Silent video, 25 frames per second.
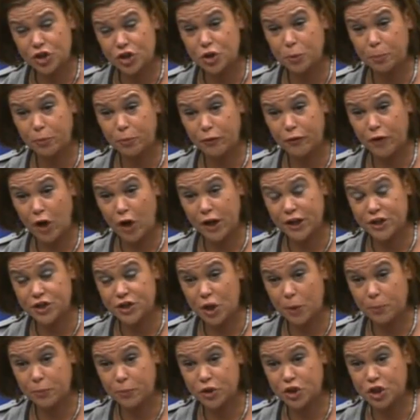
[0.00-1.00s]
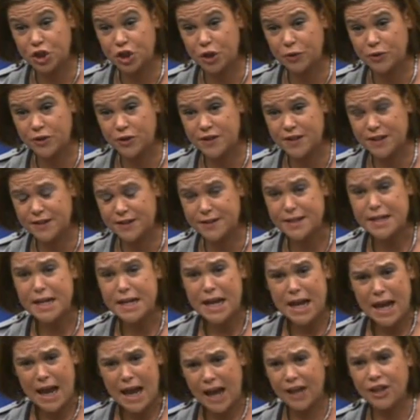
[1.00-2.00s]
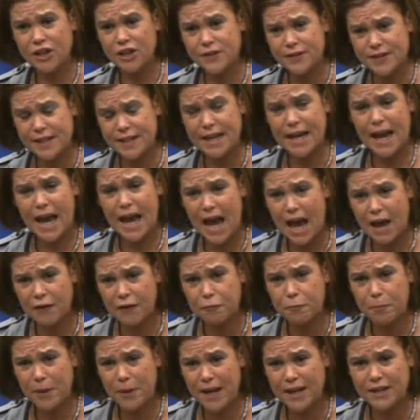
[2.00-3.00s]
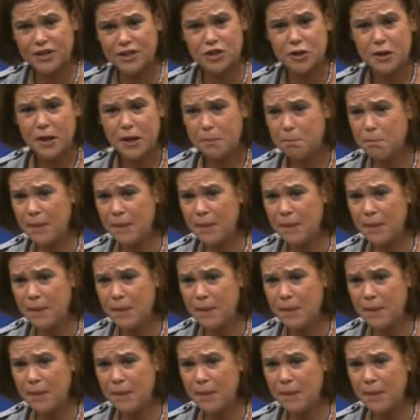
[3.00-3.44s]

to provide opportunities. And you see half baked